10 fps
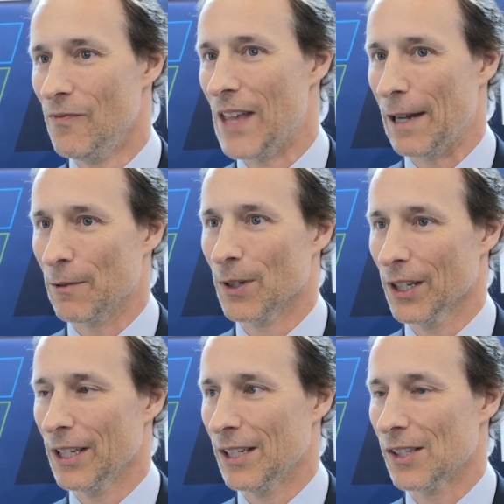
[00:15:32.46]
that
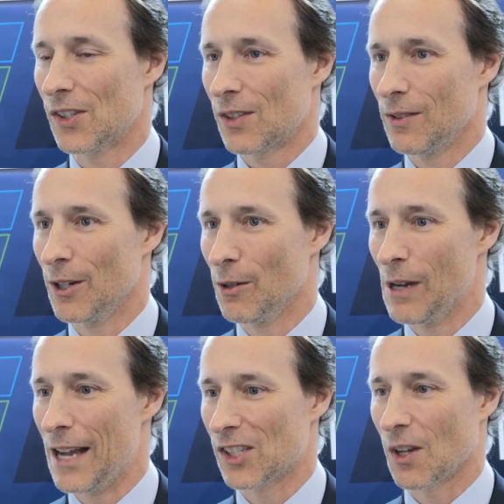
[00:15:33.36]
really is,
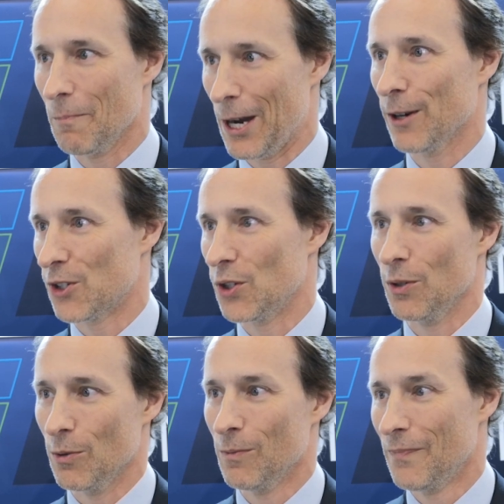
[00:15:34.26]
as compared
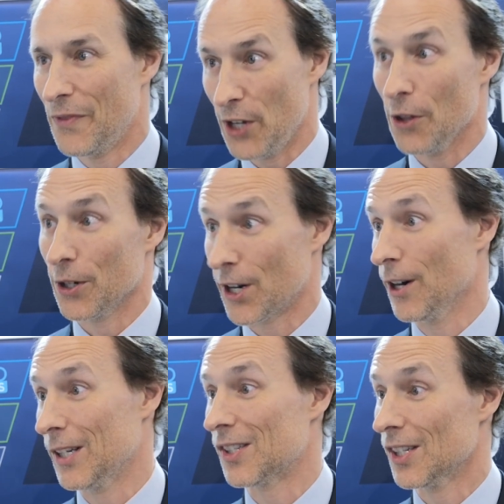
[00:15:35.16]
to the other
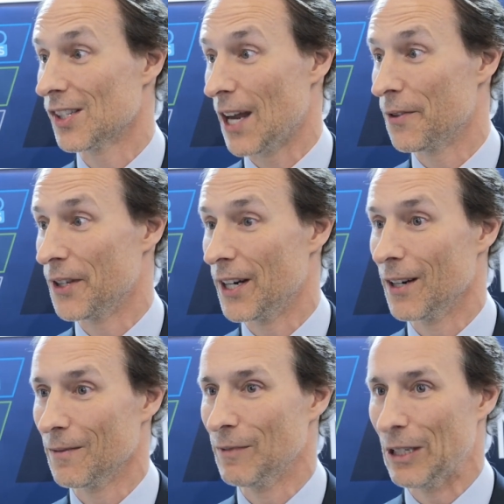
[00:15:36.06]
currencies out
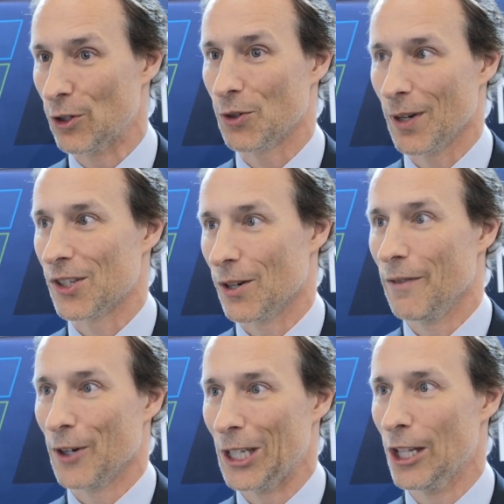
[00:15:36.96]
there, interest rates are all
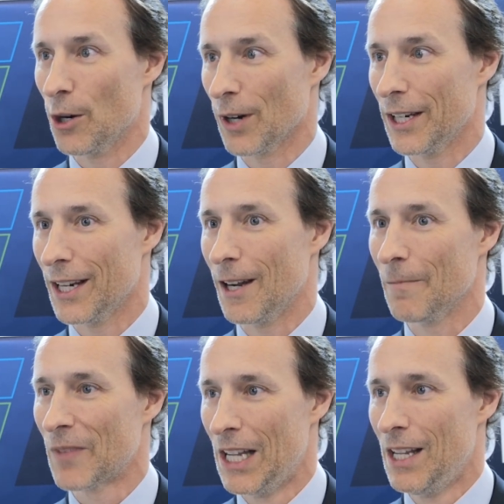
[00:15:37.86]
very low right
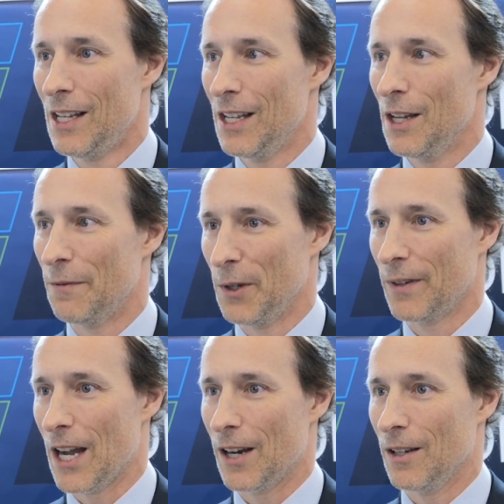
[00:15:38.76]
now. If you've
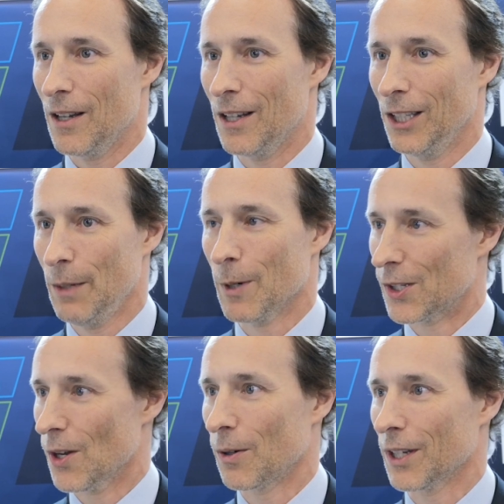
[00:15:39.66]
got a Libra
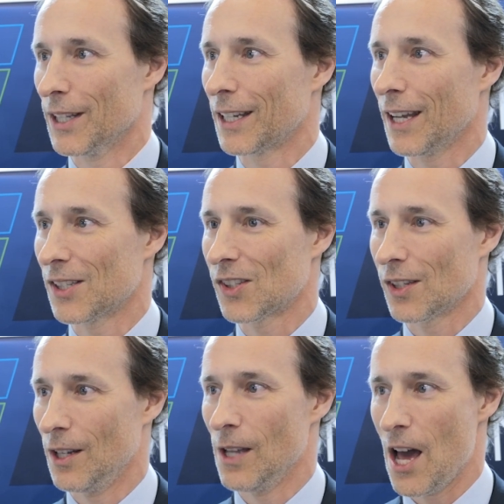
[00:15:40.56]
token that gets
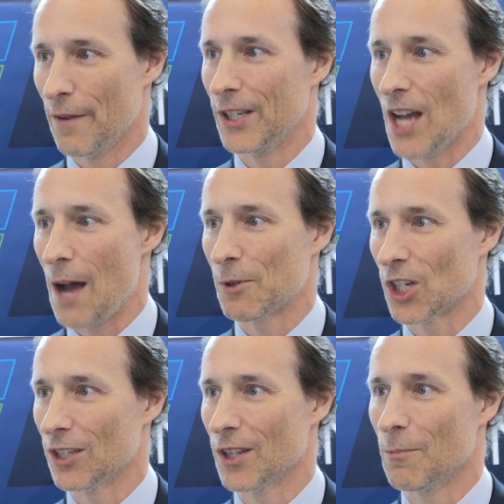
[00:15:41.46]
a lot of
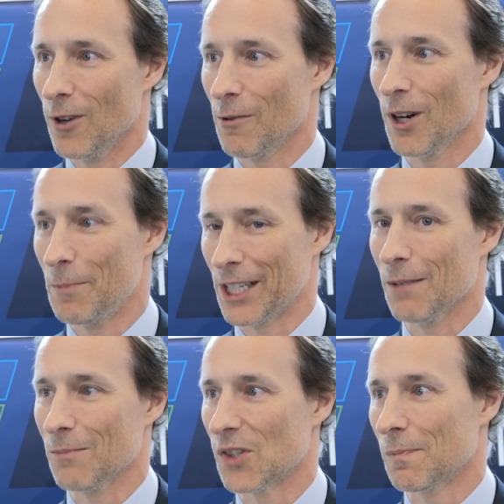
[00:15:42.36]
adoption to the point where it
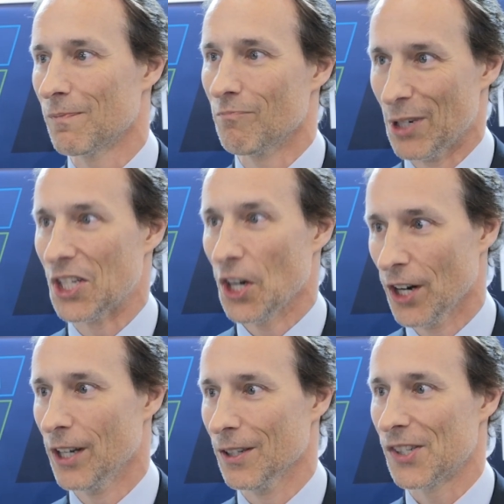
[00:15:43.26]
becomes
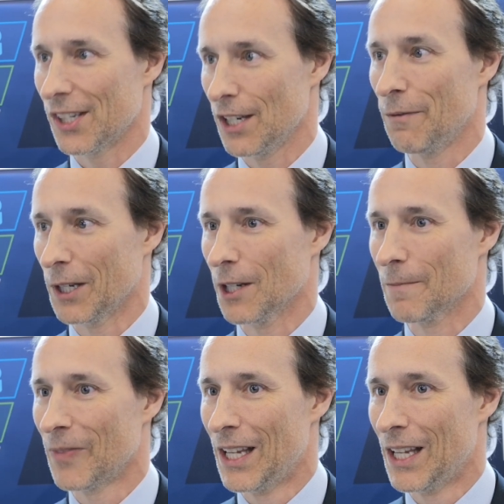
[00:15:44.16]
material and significant,